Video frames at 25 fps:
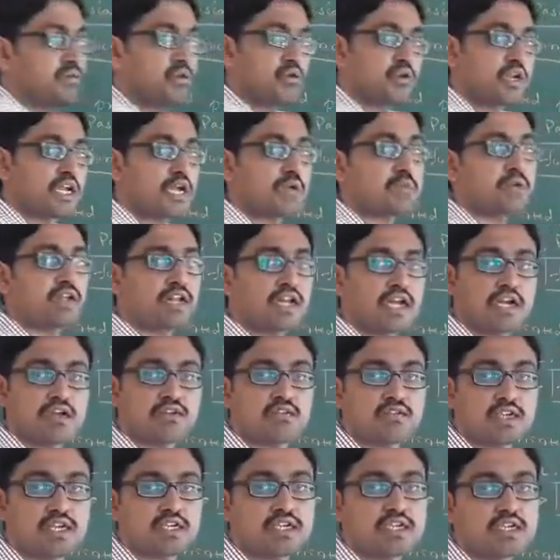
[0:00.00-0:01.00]
programming
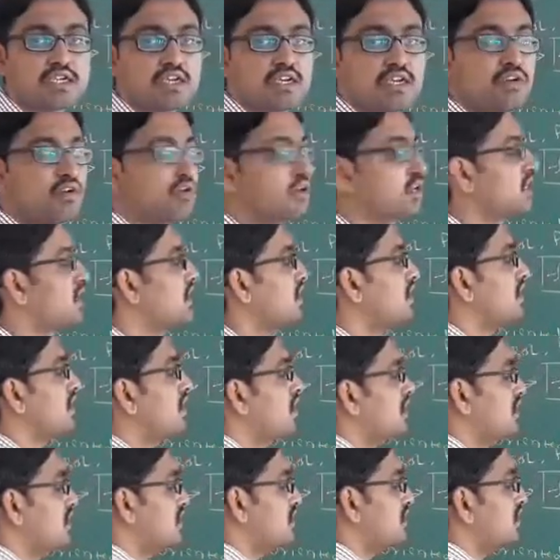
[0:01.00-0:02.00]
language. Okay,
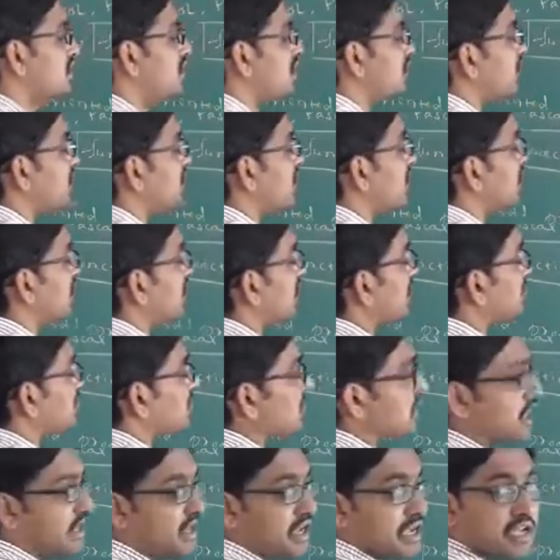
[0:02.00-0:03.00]
instead of that,
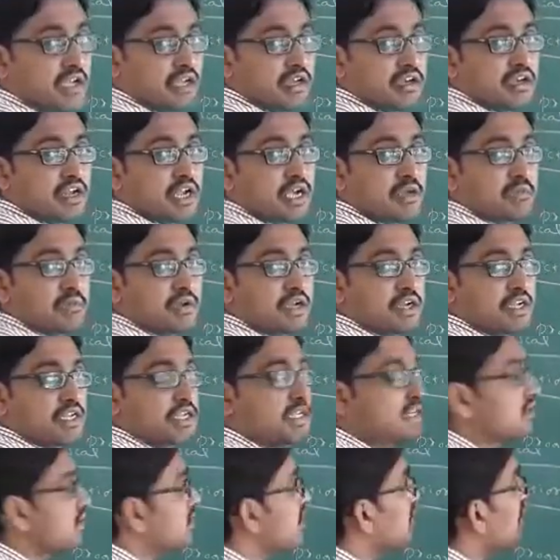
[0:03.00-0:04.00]
here I am writing
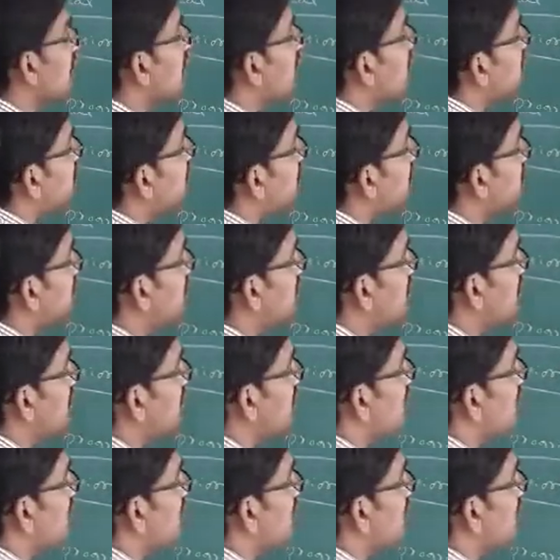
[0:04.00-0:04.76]
the object oriented